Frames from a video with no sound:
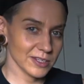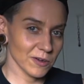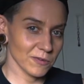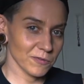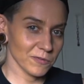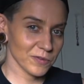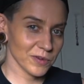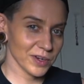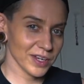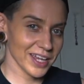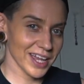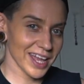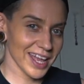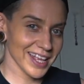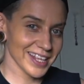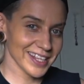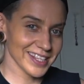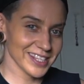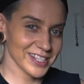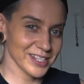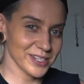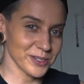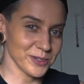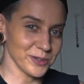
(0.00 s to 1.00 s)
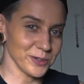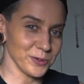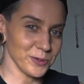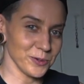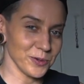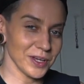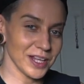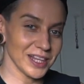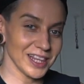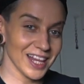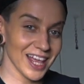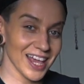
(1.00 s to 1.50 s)
Don't forget
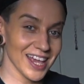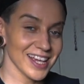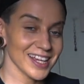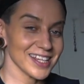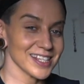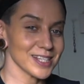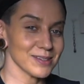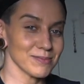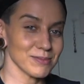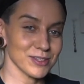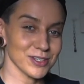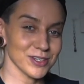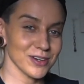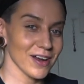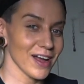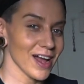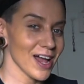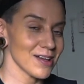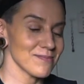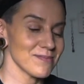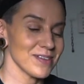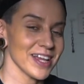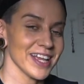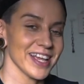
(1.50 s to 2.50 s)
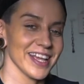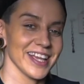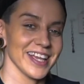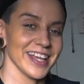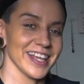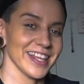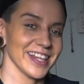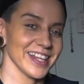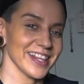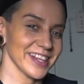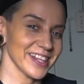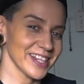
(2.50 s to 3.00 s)
to like, subscribe,
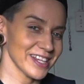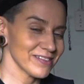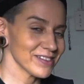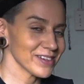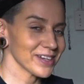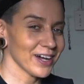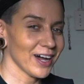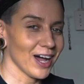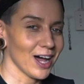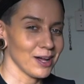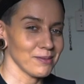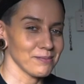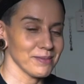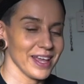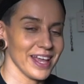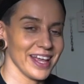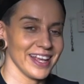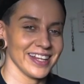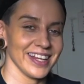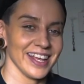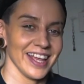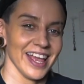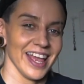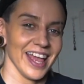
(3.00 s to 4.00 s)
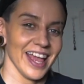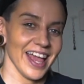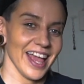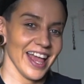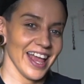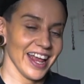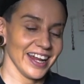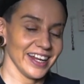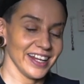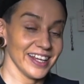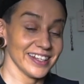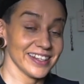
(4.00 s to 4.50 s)
leave a comment,
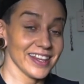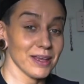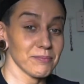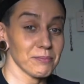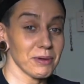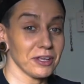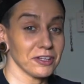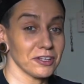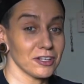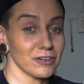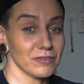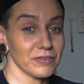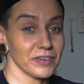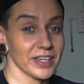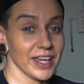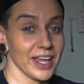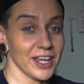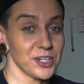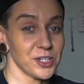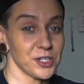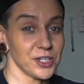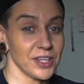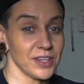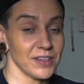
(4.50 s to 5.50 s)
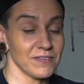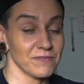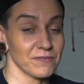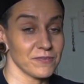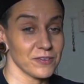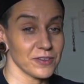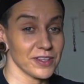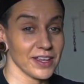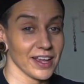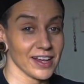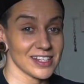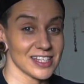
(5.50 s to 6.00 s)
and hit that bell notification
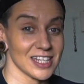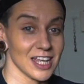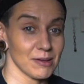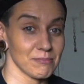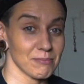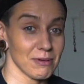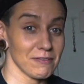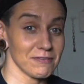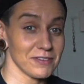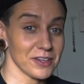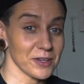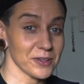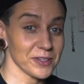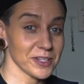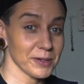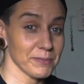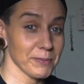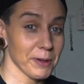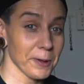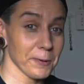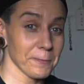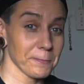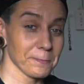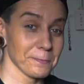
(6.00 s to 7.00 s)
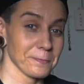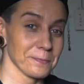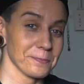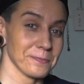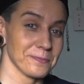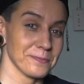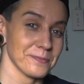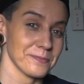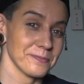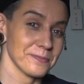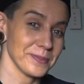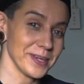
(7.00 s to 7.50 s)
for the next time my videos come out.
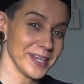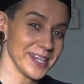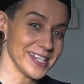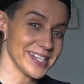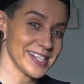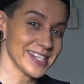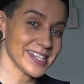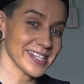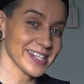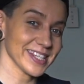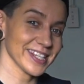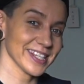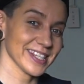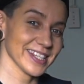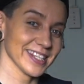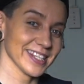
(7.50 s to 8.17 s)
Peace.